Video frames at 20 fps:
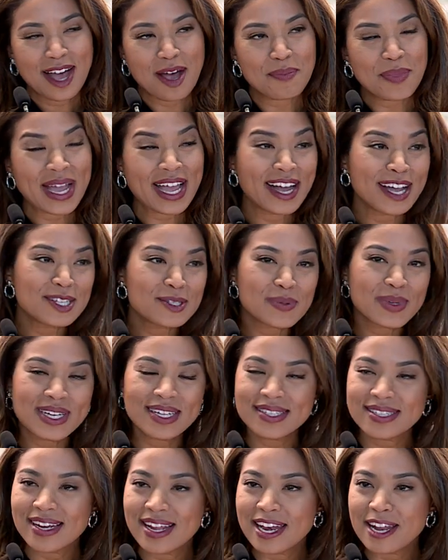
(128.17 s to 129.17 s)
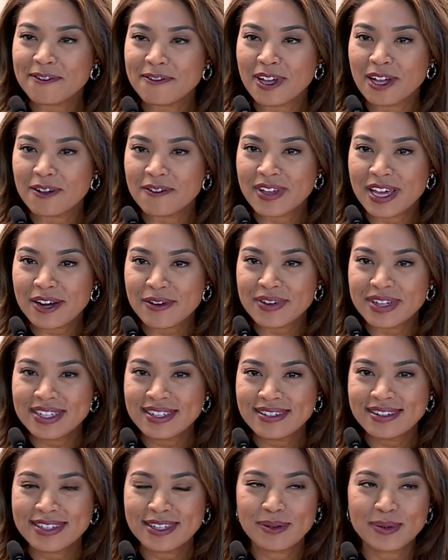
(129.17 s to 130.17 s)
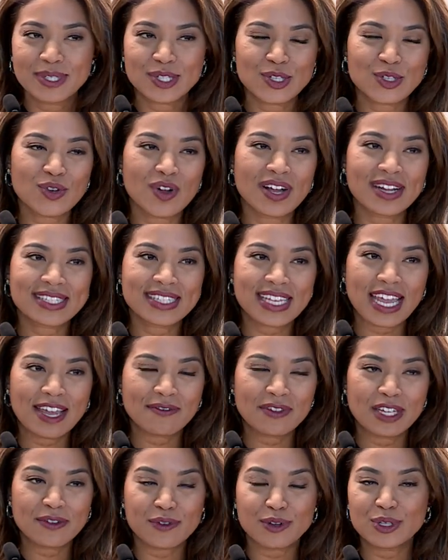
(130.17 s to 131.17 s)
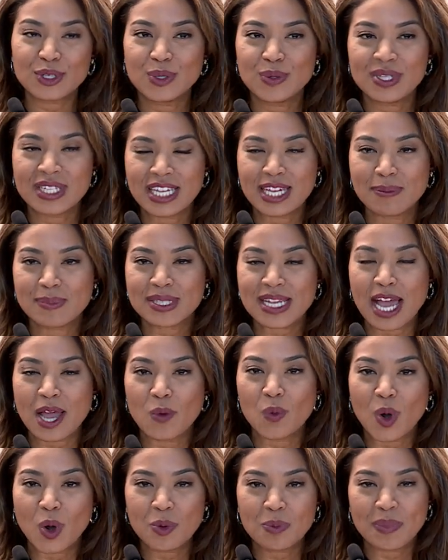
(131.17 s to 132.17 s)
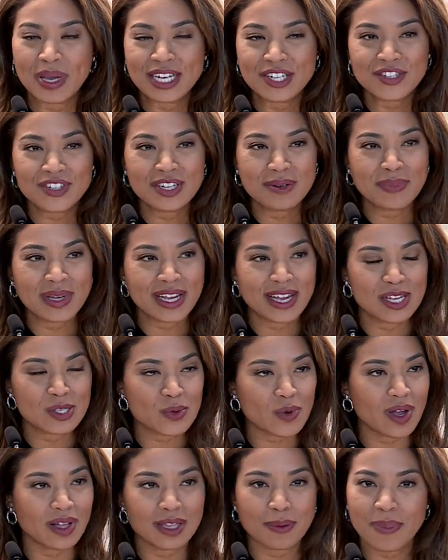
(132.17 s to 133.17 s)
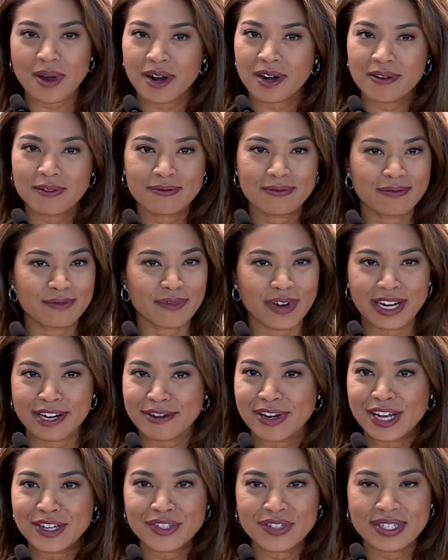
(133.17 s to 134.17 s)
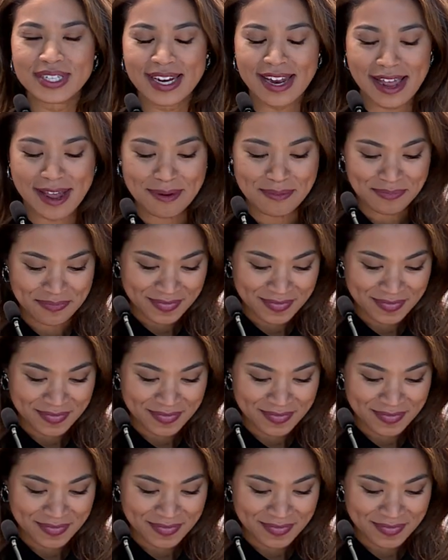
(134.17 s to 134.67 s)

My husband is an NFL veteran. He was a strong safety for two teams I won't mention because we're all a part of Raidernation today.